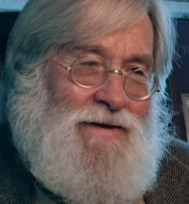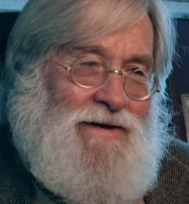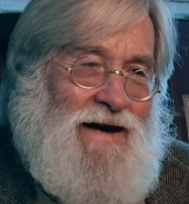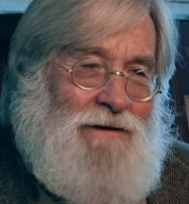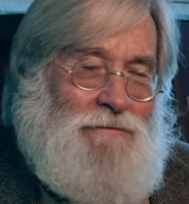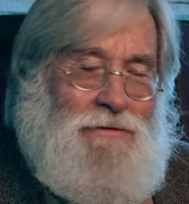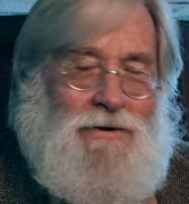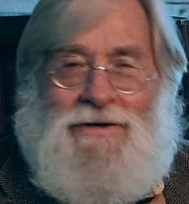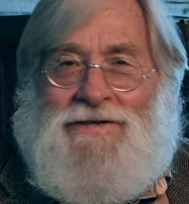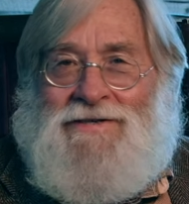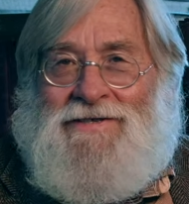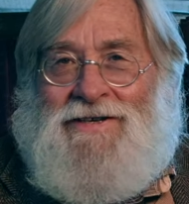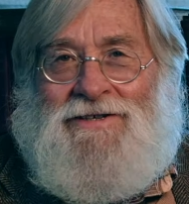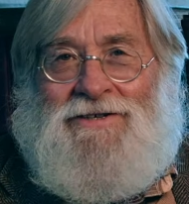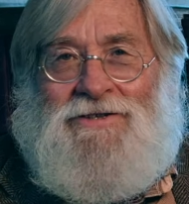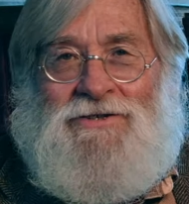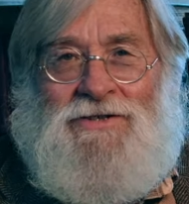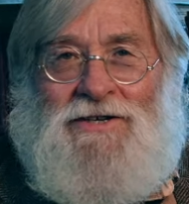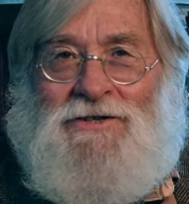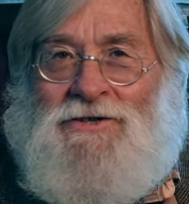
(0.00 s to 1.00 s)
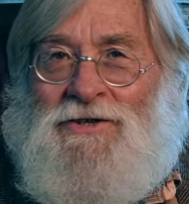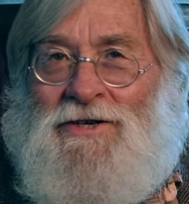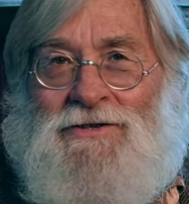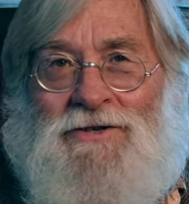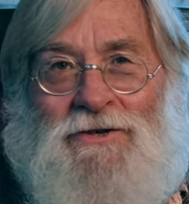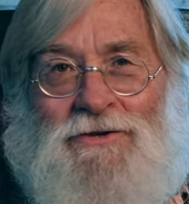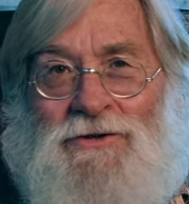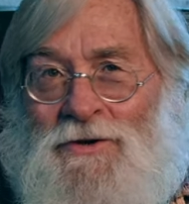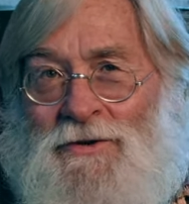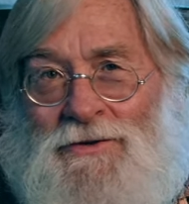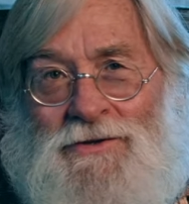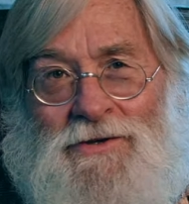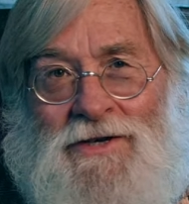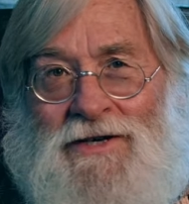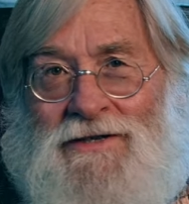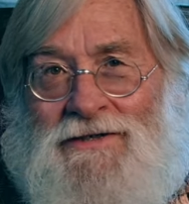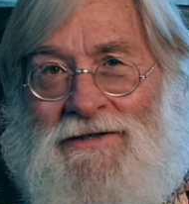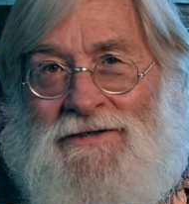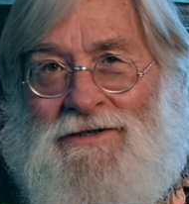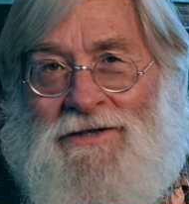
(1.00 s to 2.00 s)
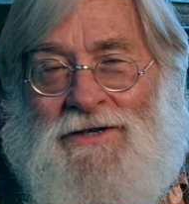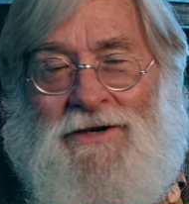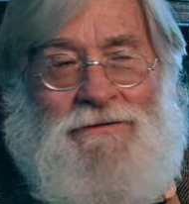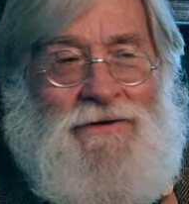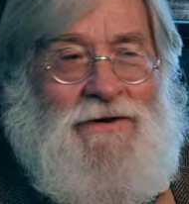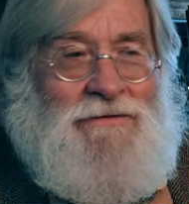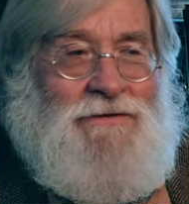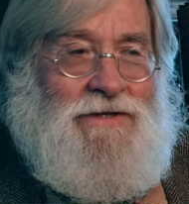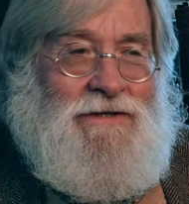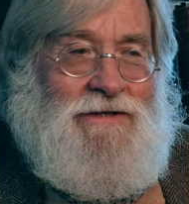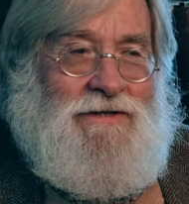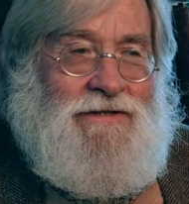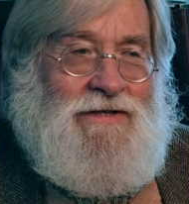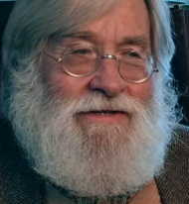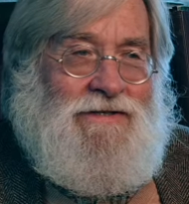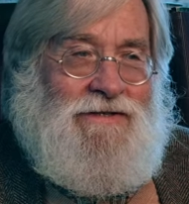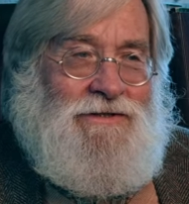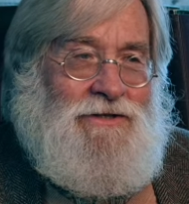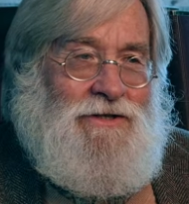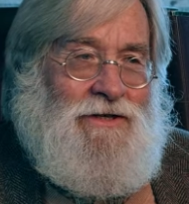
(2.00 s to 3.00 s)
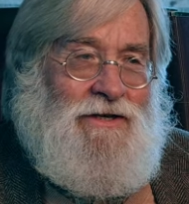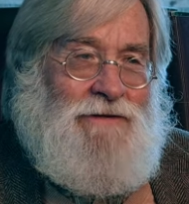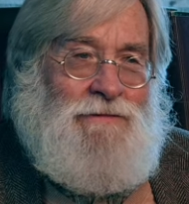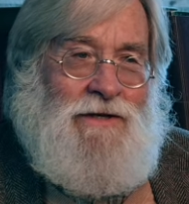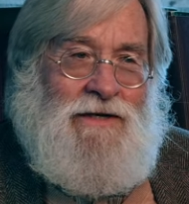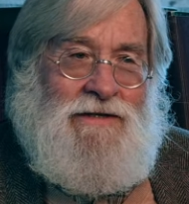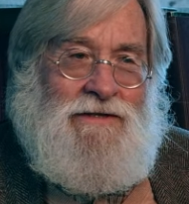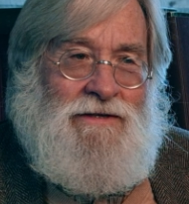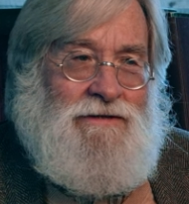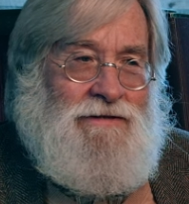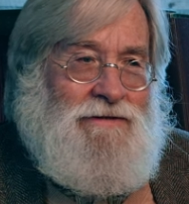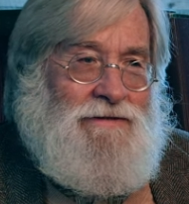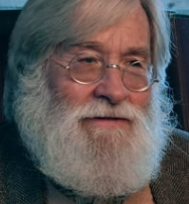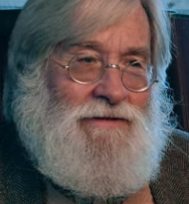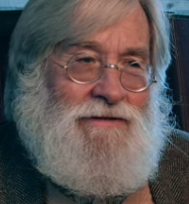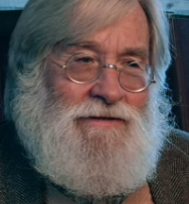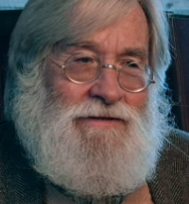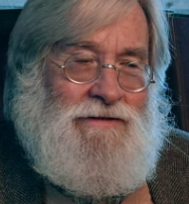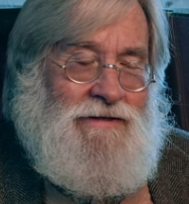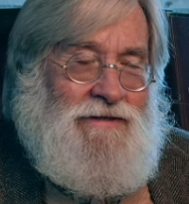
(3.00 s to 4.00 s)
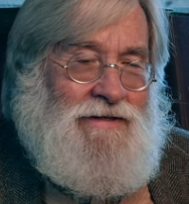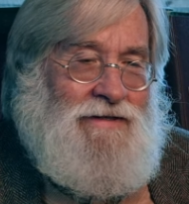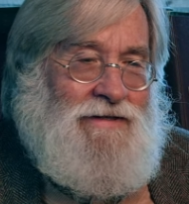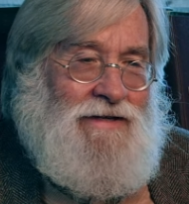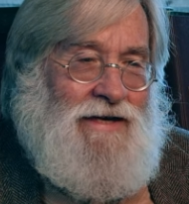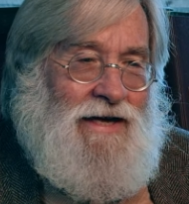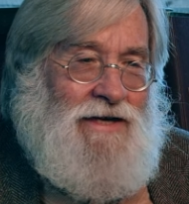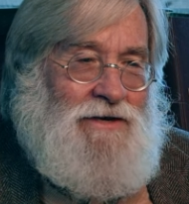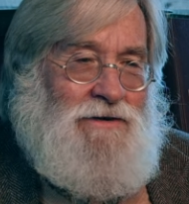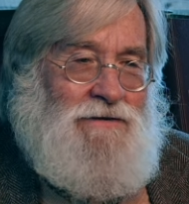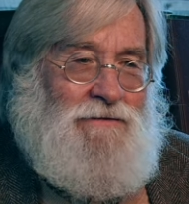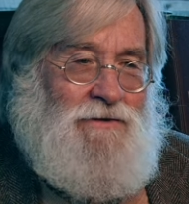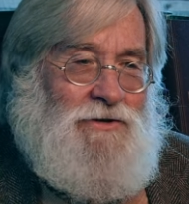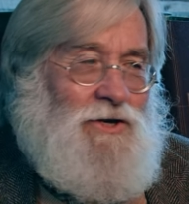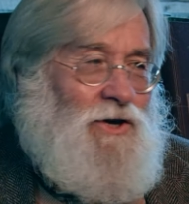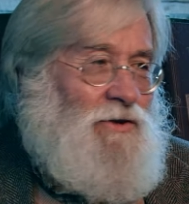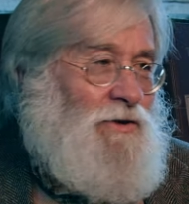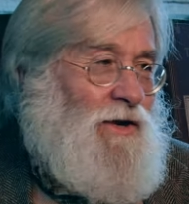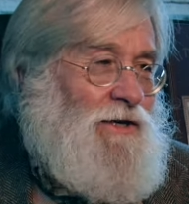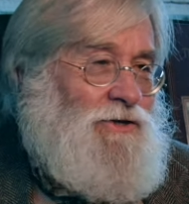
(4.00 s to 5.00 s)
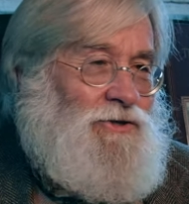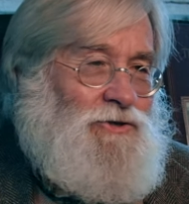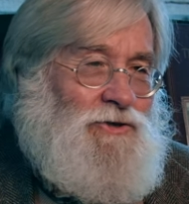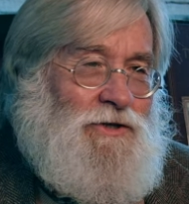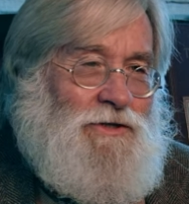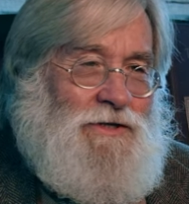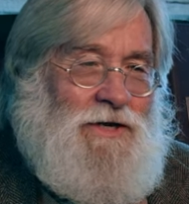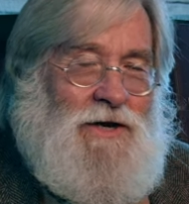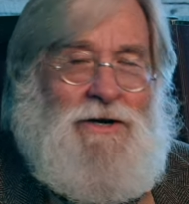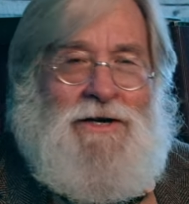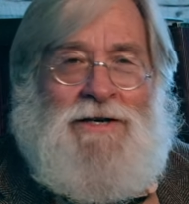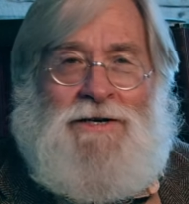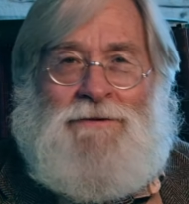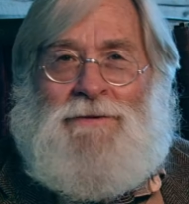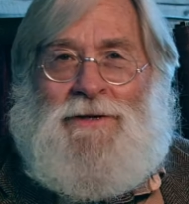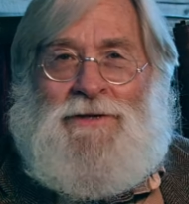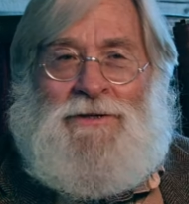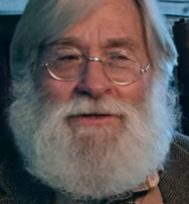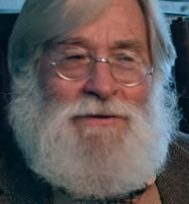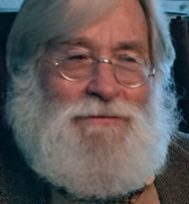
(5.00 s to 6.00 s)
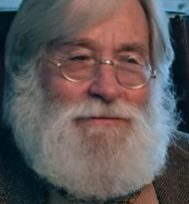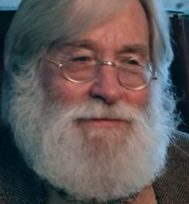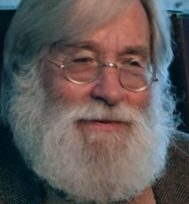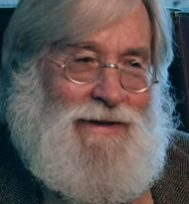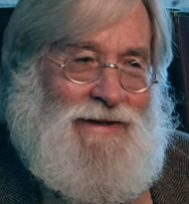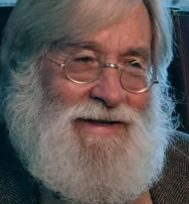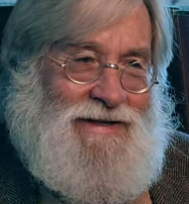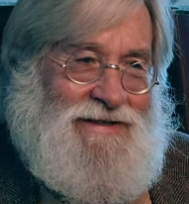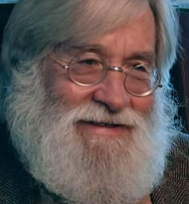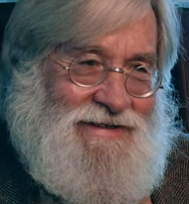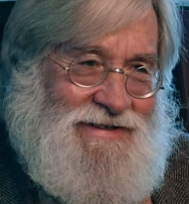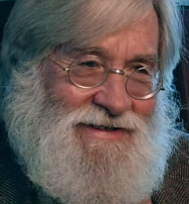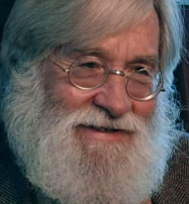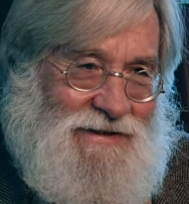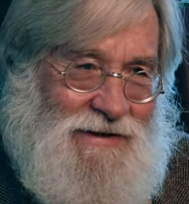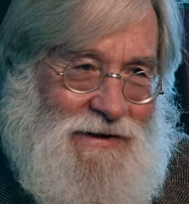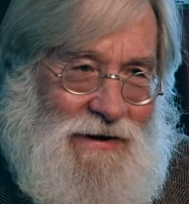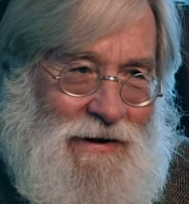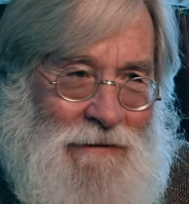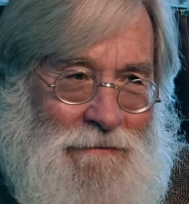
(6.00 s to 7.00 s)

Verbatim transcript: I'm already saying you such, these are so such self-evident things. You know, I'm not, I don't even know that I should talk much about this.